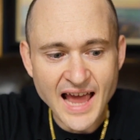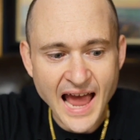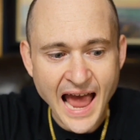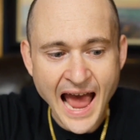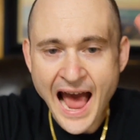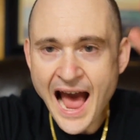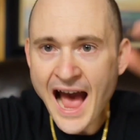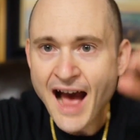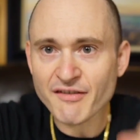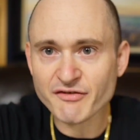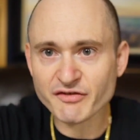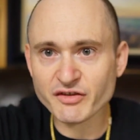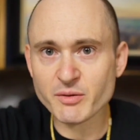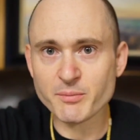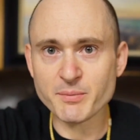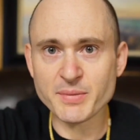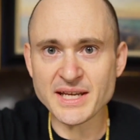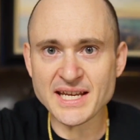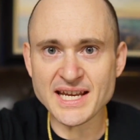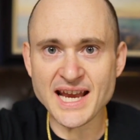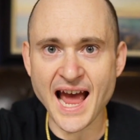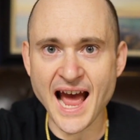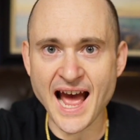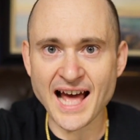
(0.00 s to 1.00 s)
have to
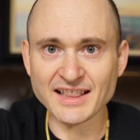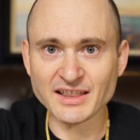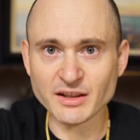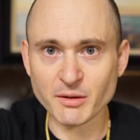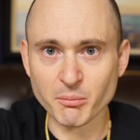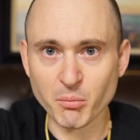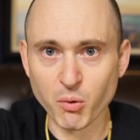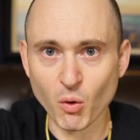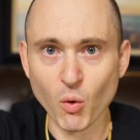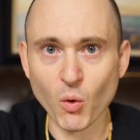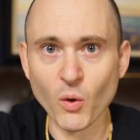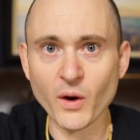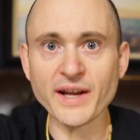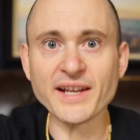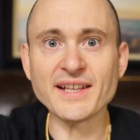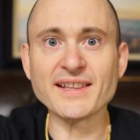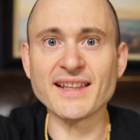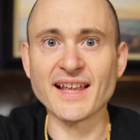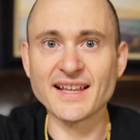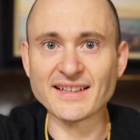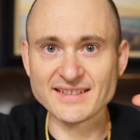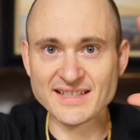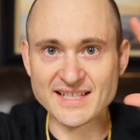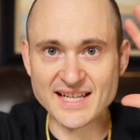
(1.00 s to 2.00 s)
be at the point
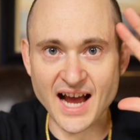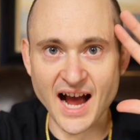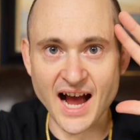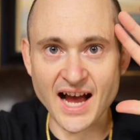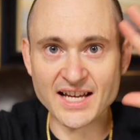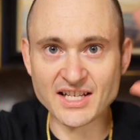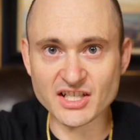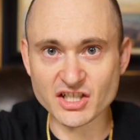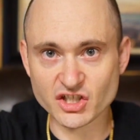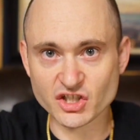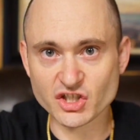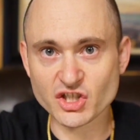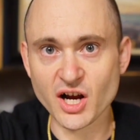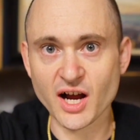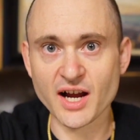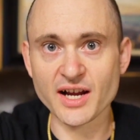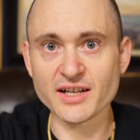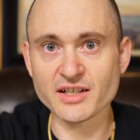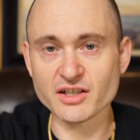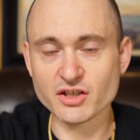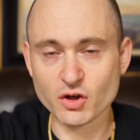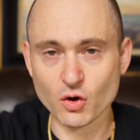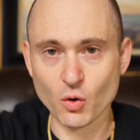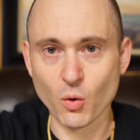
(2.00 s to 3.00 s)
that the Ice
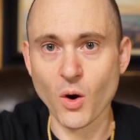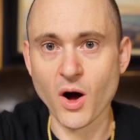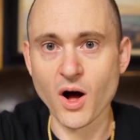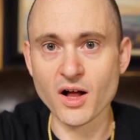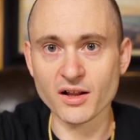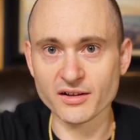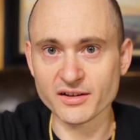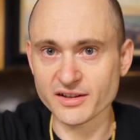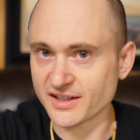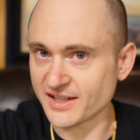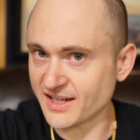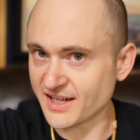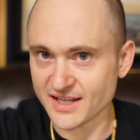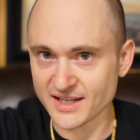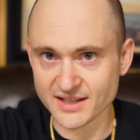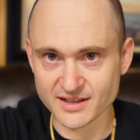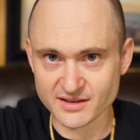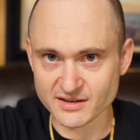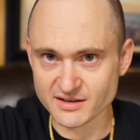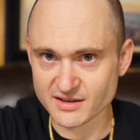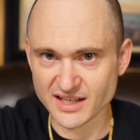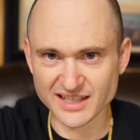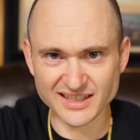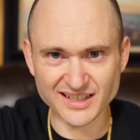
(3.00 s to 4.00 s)
Giants quality
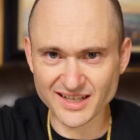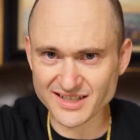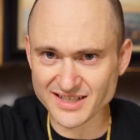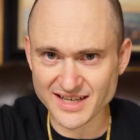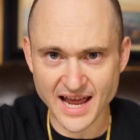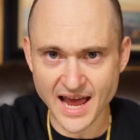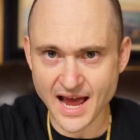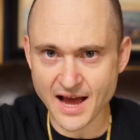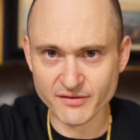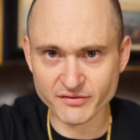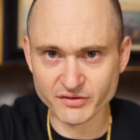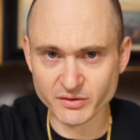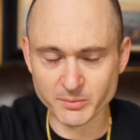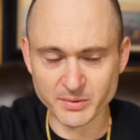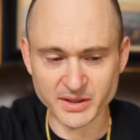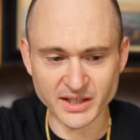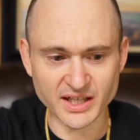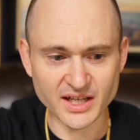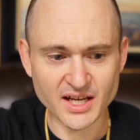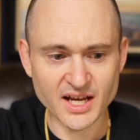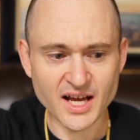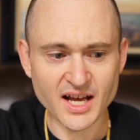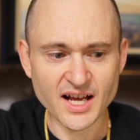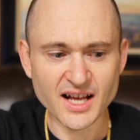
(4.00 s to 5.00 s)
is. It doesn't have to
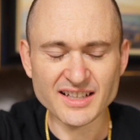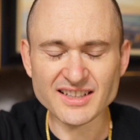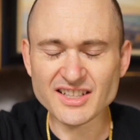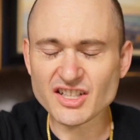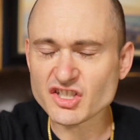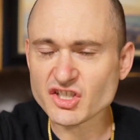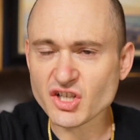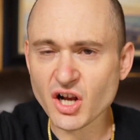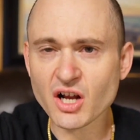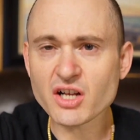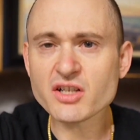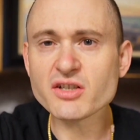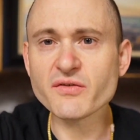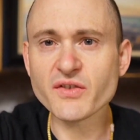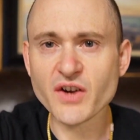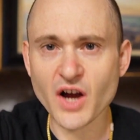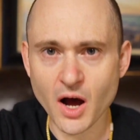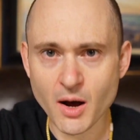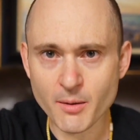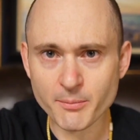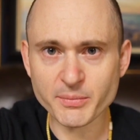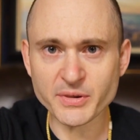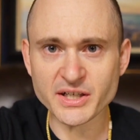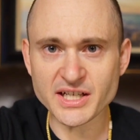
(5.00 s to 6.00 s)
be. There's tons of
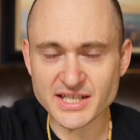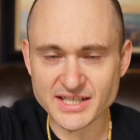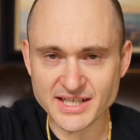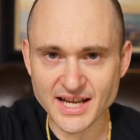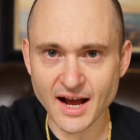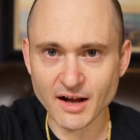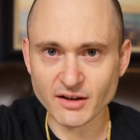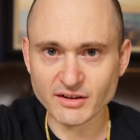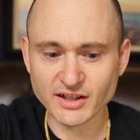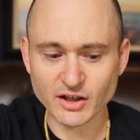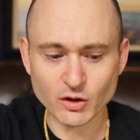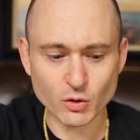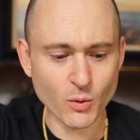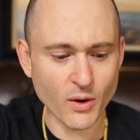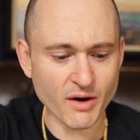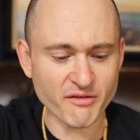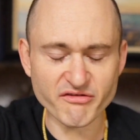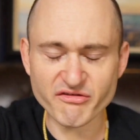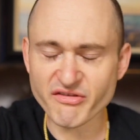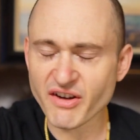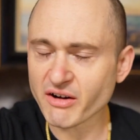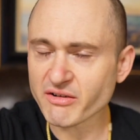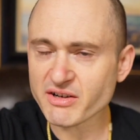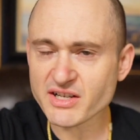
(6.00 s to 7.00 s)
companies out there who
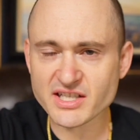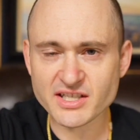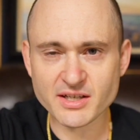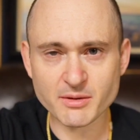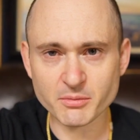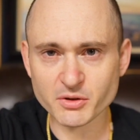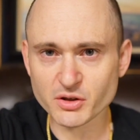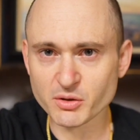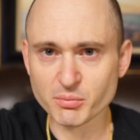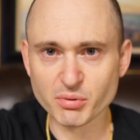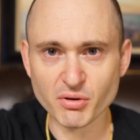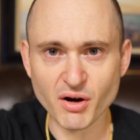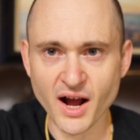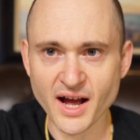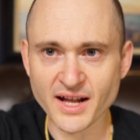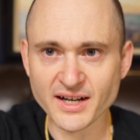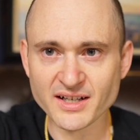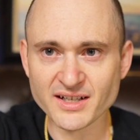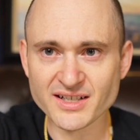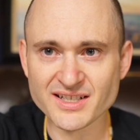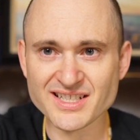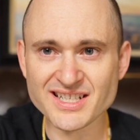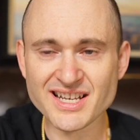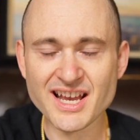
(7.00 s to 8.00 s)
have very similar
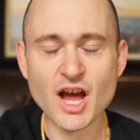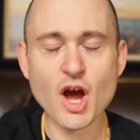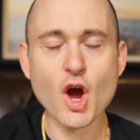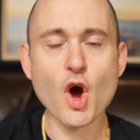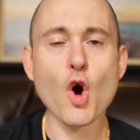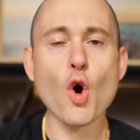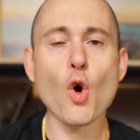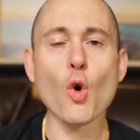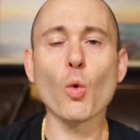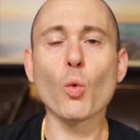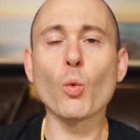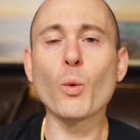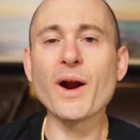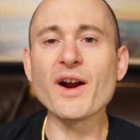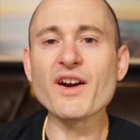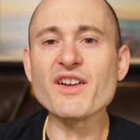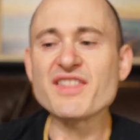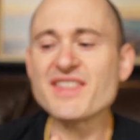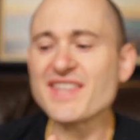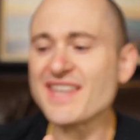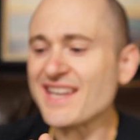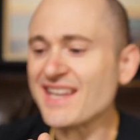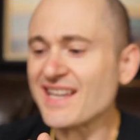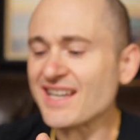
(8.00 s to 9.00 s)
products where
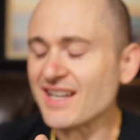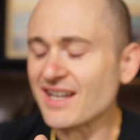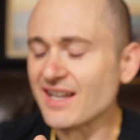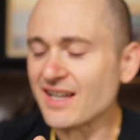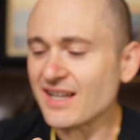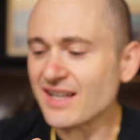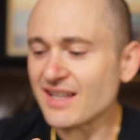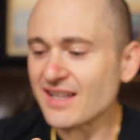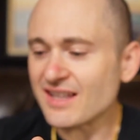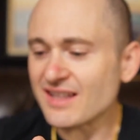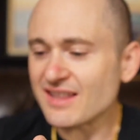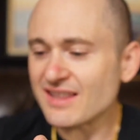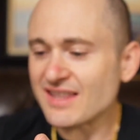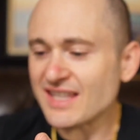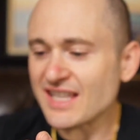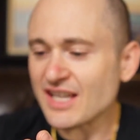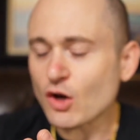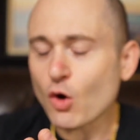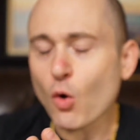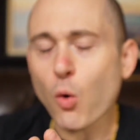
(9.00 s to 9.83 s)
the the